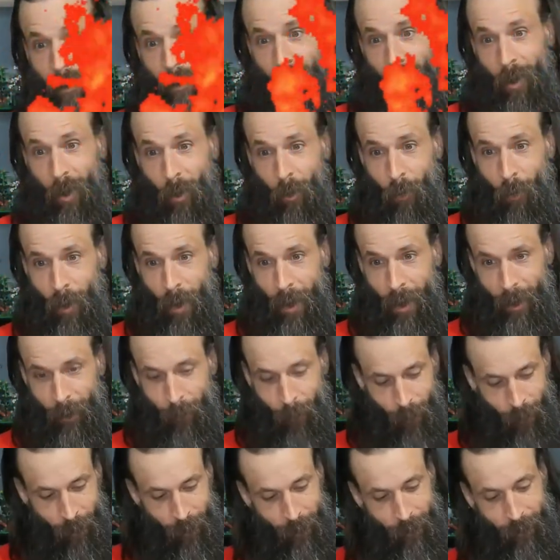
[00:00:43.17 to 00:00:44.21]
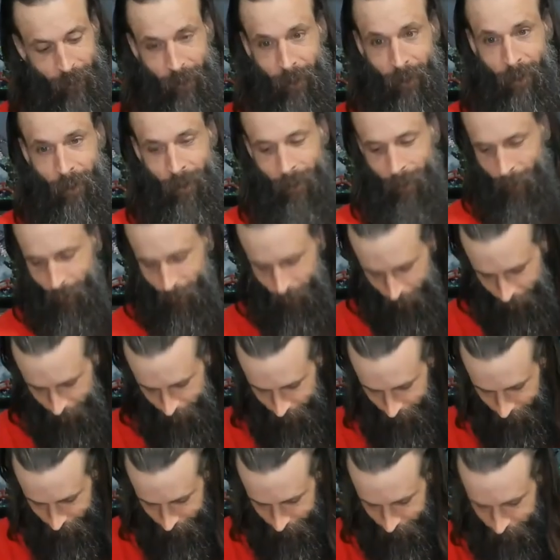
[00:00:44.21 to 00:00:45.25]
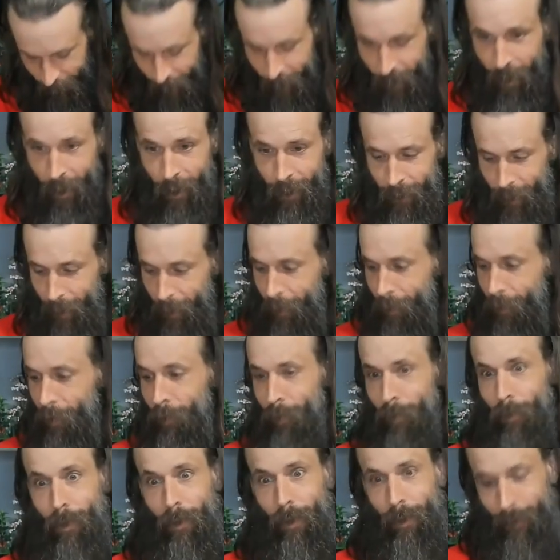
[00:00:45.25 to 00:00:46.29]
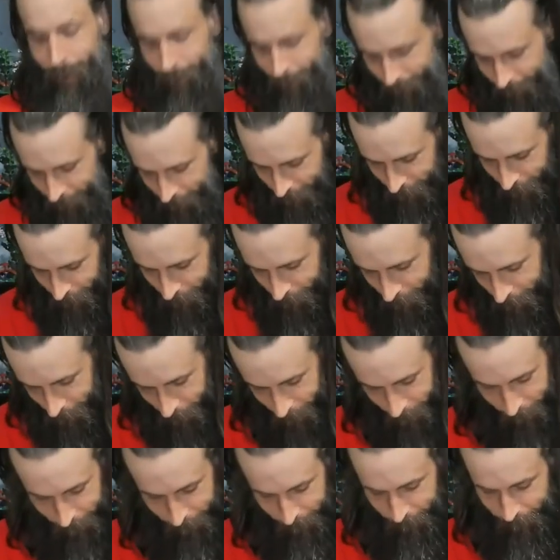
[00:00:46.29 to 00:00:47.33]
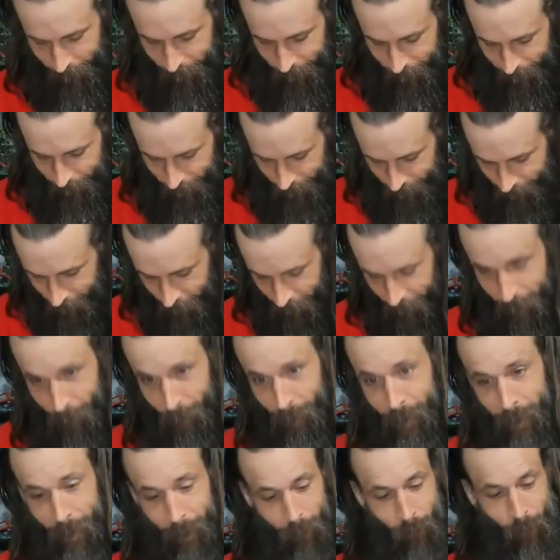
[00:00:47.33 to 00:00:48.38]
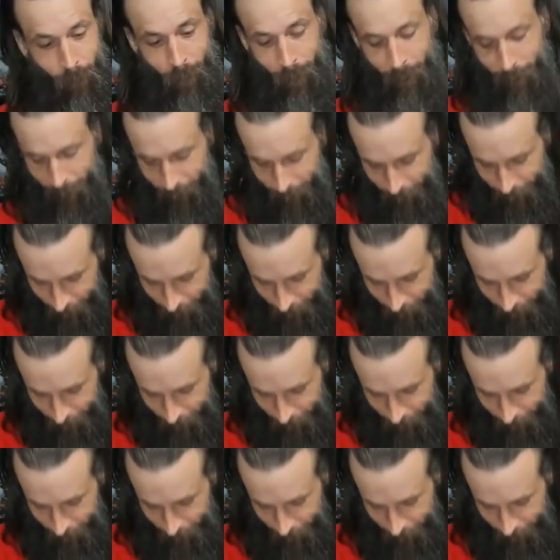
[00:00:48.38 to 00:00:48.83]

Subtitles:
a white one, or a yellow one, or a green one,